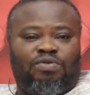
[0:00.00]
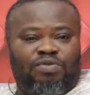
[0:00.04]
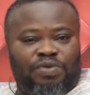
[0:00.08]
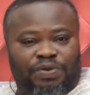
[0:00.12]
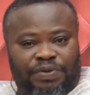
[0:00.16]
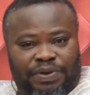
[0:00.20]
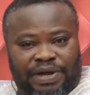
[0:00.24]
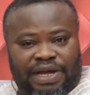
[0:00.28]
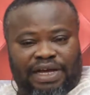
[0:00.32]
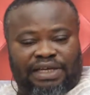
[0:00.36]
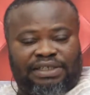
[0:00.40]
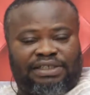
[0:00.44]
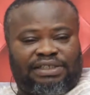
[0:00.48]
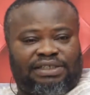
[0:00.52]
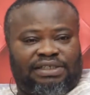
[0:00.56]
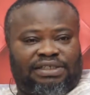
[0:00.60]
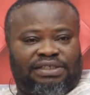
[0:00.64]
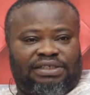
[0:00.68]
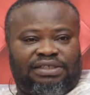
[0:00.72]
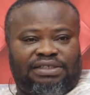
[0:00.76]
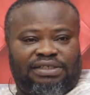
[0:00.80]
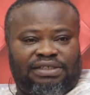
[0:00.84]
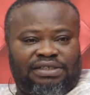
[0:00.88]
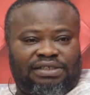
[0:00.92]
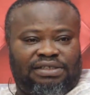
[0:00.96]
movie as
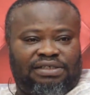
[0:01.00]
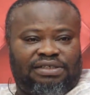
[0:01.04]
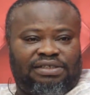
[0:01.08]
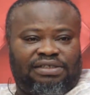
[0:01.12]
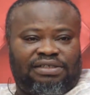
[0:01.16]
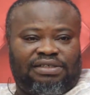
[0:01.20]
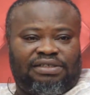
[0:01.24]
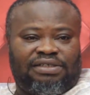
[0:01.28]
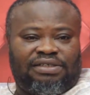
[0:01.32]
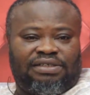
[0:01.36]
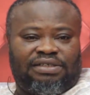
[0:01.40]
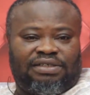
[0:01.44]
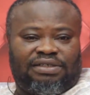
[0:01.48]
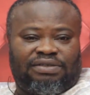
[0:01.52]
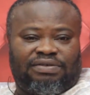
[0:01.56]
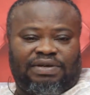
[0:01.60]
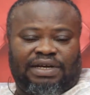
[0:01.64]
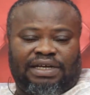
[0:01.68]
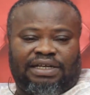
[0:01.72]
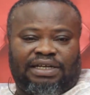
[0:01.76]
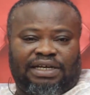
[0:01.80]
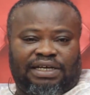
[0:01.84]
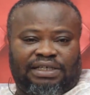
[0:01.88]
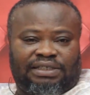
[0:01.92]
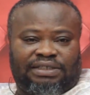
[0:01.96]
so. I
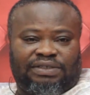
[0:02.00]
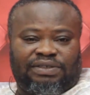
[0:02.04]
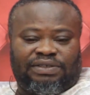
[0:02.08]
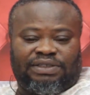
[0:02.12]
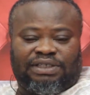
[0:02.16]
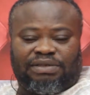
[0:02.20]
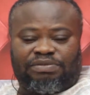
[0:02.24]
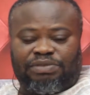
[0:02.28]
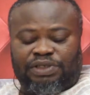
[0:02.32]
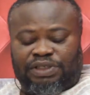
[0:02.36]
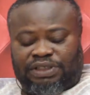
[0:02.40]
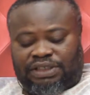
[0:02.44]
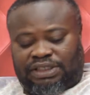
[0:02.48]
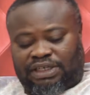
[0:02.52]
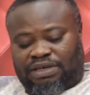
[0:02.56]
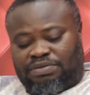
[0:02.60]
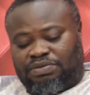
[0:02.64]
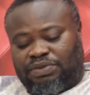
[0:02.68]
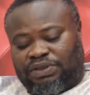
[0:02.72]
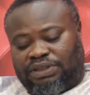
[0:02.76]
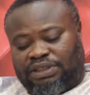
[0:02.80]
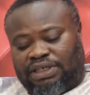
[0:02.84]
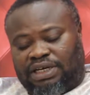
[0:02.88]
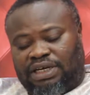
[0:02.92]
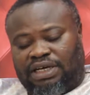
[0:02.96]
tell some children
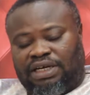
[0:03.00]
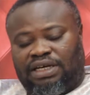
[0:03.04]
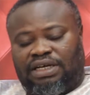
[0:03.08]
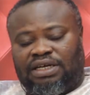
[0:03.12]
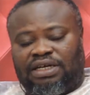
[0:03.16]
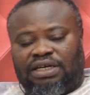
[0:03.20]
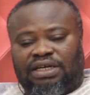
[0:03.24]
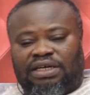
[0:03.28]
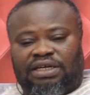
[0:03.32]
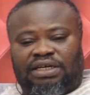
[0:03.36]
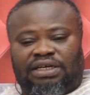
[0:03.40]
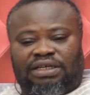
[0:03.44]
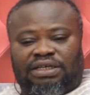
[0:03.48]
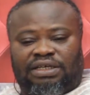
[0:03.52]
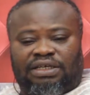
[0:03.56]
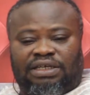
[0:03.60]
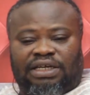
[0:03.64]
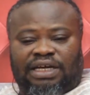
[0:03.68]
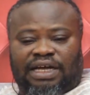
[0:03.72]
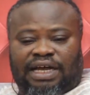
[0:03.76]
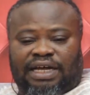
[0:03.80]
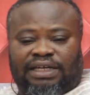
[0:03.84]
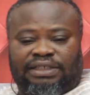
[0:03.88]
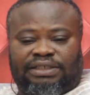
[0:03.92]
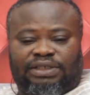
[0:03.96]
will say,
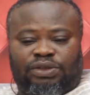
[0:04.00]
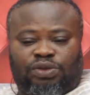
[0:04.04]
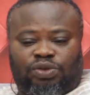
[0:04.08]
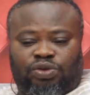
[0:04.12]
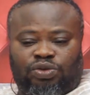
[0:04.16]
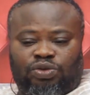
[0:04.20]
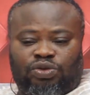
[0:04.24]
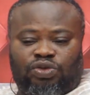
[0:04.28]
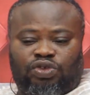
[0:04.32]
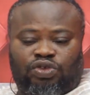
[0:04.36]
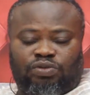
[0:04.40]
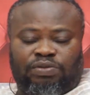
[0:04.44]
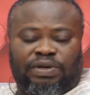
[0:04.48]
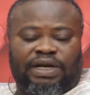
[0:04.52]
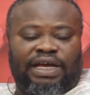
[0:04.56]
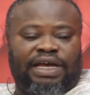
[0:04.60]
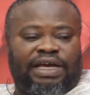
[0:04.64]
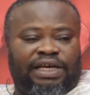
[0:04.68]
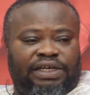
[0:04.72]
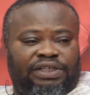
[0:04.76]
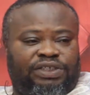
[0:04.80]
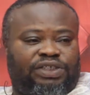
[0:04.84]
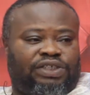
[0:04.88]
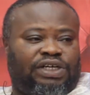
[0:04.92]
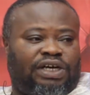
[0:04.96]
you can't say soon
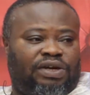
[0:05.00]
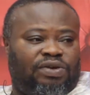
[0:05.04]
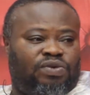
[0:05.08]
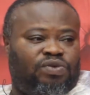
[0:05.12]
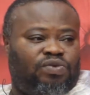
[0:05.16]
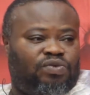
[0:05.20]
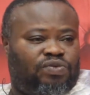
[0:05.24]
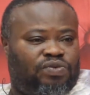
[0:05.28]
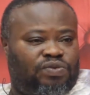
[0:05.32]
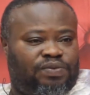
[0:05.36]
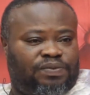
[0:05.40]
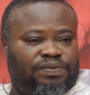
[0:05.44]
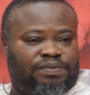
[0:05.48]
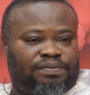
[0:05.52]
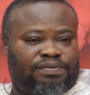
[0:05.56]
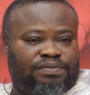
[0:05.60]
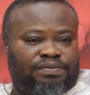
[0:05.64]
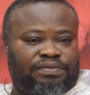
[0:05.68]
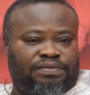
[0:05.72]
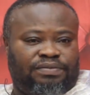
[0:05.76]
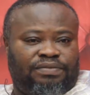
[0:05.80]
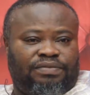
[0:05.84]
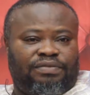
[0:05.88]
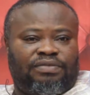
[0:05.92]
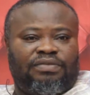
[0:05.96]
a shadow.
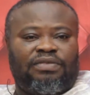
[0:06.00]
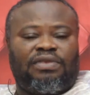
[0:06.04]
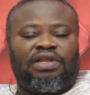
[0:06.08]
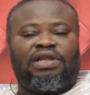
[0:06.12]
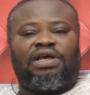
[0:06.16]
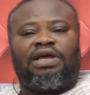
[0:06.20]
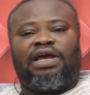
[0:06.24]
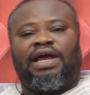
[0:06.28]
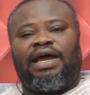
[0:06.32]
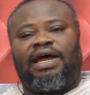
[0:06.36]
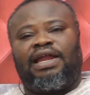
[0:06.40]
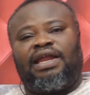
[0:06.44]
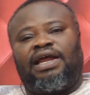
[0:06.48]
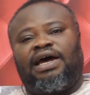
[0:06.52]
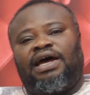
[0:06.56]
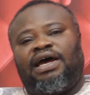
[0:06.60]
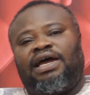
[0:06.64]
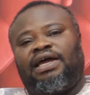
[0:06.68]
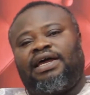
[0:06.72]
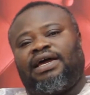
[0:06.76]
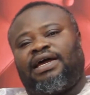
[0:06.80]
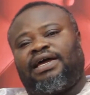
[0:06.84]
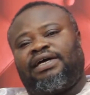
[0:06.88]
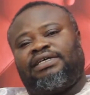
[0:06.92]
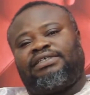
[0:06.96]
And
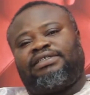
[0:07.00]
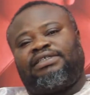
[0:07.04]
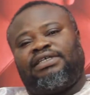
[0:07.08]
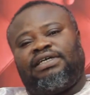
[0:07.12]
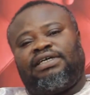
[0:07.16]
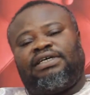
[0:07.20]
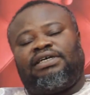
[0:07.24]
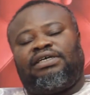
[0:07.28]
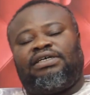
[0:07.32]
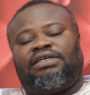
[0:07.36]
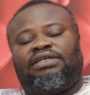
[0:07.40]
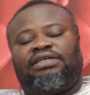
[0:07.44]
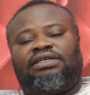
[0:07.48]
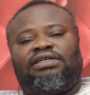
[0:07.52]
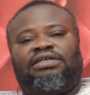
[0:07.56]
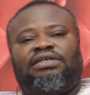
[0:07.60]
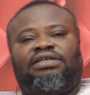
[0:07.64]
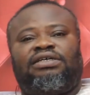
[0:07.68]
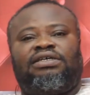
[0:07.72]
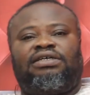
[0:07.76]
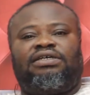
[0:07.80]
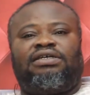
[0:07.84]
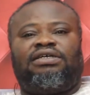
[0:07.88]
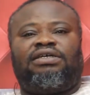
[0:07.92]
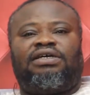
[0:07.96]
I can't say
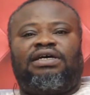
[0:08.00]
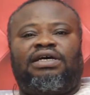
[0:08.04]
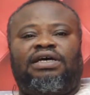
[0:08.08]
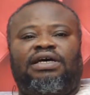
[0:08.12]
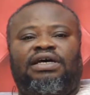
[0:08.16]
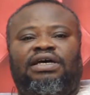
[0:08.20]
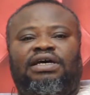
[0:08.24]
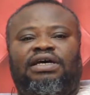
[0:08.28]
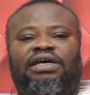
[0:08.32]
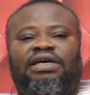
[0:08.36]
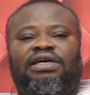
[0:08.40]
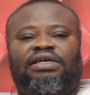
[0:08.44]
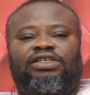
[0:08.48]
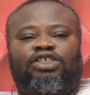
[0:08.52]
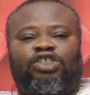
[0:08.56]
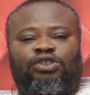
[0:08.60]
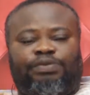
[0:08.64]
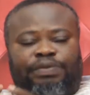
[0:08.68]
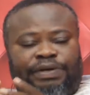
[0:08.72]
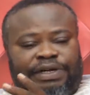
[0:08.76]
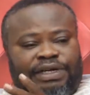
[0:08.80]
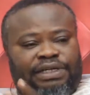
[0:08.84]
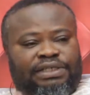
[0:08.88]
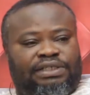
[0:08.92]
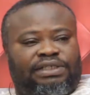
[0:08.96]

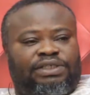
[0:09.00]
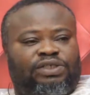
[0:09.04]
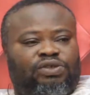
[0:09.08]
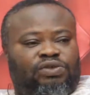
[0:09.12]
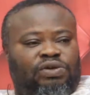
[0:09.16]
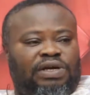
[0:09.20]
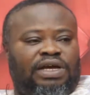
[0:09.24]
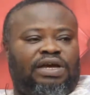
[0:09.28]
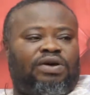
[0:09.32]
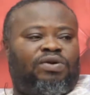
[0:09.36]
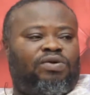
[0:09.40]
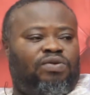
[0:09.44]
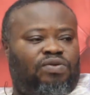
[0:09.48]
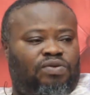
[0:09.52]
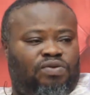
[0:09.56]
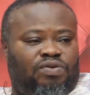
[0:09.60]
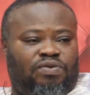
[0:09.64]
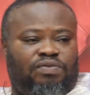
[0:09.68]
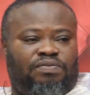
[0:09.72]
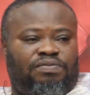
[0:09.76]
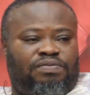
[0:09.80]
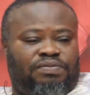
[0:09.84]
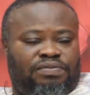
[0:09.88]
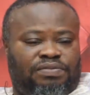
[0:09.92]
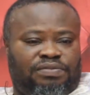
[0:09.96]
spirit is why a
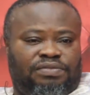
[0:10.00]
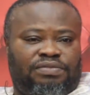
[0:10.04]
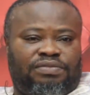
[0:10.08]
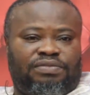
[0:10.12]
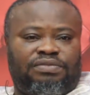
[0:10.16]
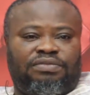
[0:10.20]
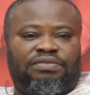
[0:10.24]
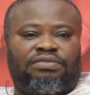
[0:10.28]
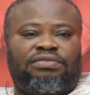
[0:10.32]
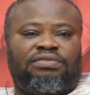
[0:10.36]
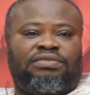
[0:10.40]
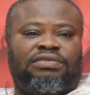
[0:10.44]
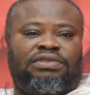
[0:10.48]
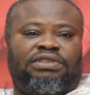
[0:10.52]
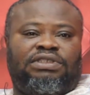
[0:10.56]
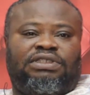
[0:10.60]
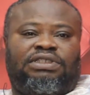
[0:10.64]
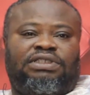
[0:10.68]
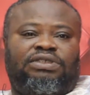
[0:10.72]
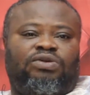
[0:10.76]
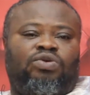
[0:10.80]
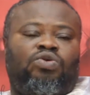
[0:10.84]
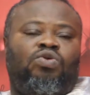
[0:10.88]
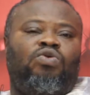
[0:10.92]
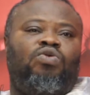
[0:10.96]
home
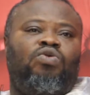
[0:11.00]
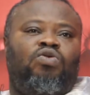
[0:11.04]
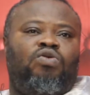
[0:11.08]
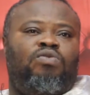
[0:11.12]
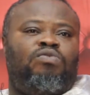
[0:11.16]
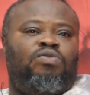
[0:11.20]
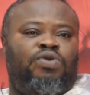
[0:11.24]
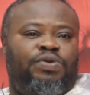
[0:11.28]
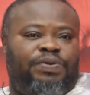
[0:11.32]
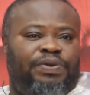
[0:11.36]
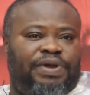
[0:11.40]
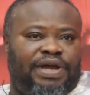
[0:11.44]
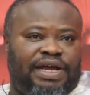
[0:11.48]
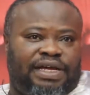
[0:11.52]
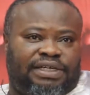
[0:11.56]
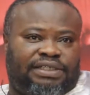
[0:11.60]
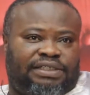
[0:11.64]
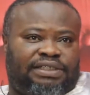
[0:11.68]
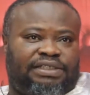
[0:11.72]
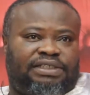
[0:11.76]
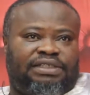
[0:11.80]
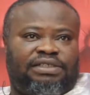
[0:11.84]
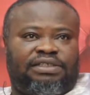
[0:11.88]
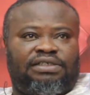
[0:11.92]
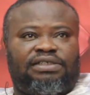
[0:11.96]
until home movie as.